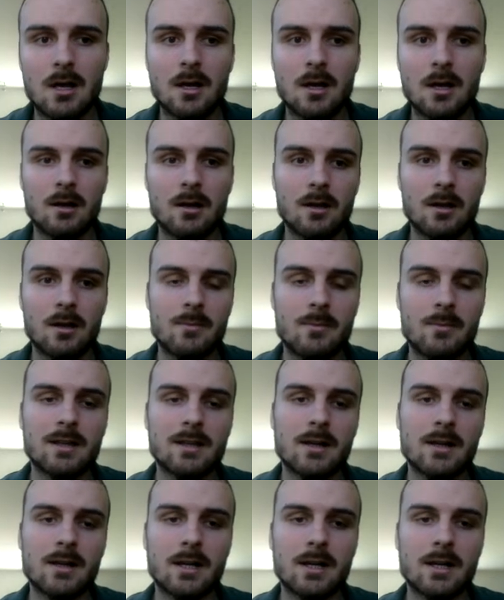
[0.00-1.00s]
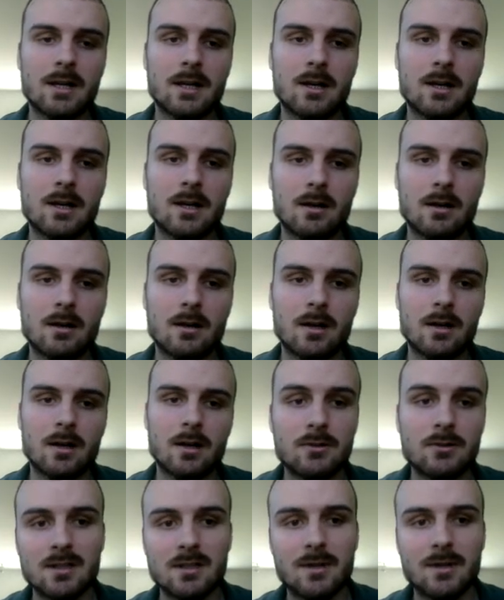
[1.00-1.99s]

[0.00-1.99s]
The main thing I hear students